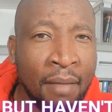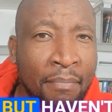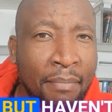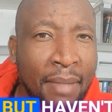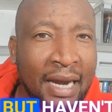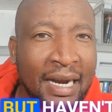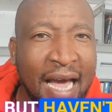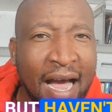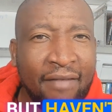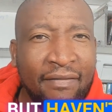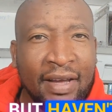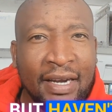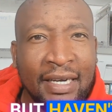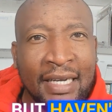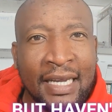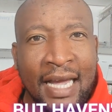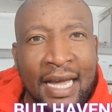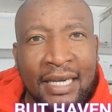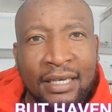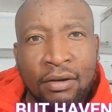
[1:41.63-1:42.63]
but haven't
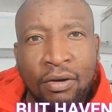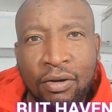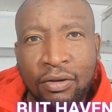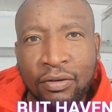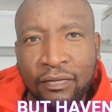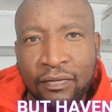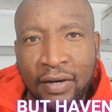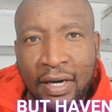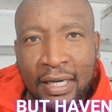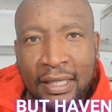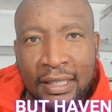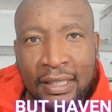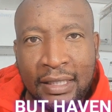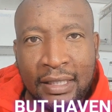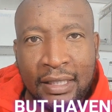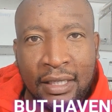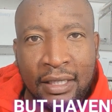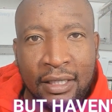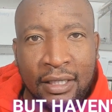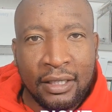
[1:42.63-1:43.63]
yet converted,
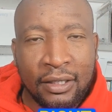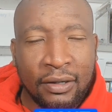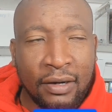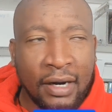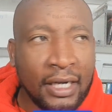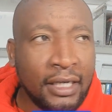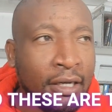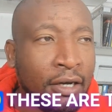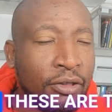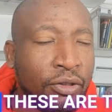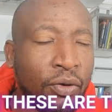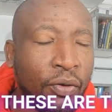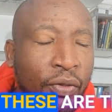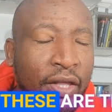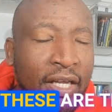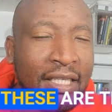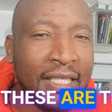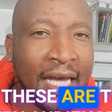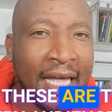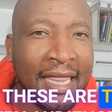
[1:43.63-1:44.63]
right? So
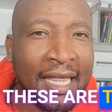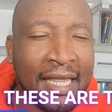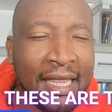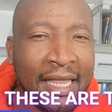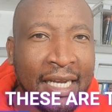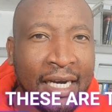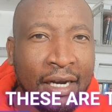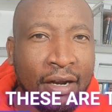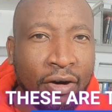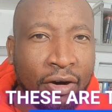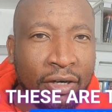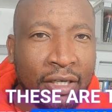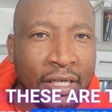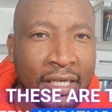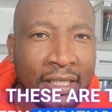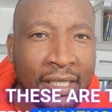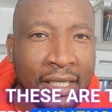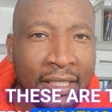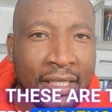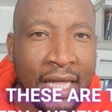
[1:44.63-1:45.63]
these are the three
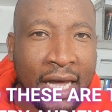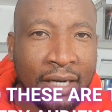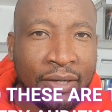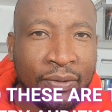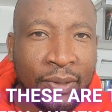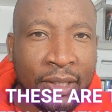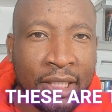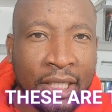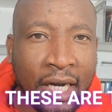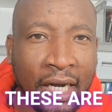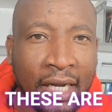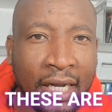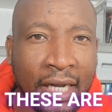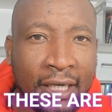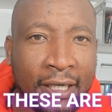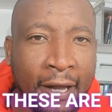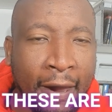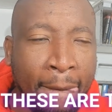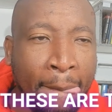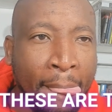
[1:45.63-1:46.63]
audiences that we target.